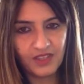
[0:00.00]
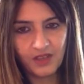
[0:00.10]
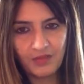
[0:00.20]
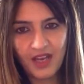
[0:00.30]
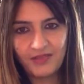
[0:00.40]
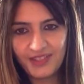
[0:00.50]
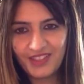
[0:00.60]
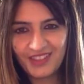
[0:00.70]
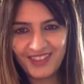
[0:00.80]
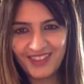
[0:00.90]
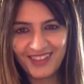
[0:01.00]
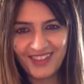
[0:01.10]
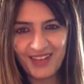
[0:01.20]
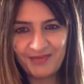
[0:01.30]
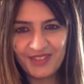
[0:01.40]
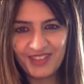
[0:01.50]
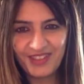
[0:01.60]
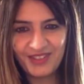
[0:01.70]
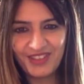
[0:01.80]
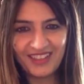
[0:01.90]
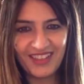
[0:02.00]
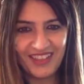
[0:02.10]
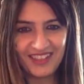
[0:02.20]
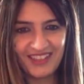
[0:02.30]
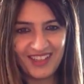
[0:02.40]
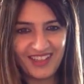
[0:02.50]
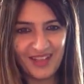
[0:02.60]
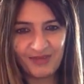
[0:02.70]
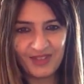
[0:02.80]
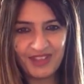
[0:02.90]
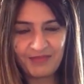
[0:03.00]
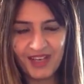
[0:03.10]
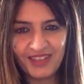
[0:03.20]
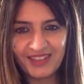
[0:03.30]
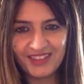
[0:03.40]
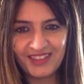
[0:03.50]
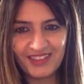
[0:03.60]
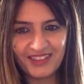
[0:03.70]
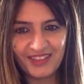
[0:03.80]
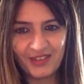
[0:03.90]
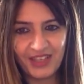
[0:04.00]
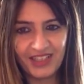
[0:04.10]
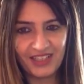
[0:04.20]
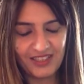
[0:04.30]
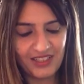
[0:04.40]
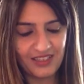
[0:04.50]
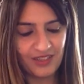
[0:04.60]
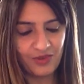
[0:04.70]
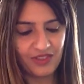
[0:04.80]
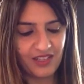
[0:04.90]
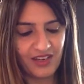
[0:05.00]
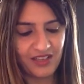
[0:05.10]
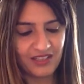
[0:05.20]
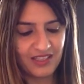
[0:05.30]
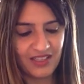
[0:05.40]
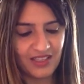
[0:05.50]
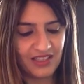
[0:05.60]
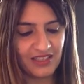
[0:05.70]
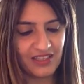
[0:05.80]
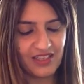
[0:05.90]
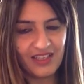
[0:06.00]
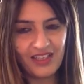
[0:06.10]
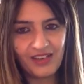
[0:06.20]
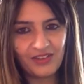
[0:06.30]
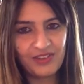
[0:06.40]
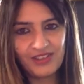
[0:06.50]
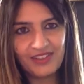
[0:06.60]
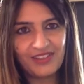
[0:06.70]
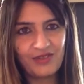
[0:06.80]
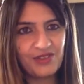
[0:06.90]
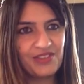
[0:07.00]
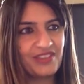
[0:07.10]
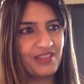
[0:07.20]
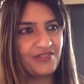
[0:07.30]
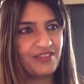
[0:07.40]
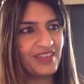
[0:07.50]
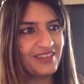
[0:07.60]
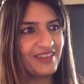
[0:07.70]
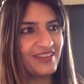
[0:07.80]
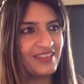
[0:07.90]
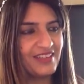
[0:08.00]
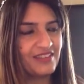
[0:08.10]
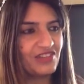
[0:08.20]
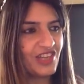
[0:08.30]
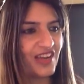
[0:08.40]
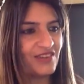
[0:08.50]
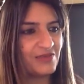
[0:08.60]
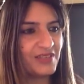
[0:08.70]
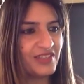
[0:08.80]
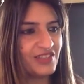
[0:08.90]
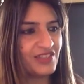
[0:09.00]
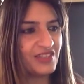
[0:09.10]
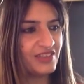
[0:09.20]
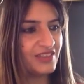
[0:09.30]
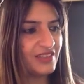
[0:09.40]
I'm just using the other deck. I'm using my Earth Oracle. Let's see what the cards say. I want to see if are there any other channel messages.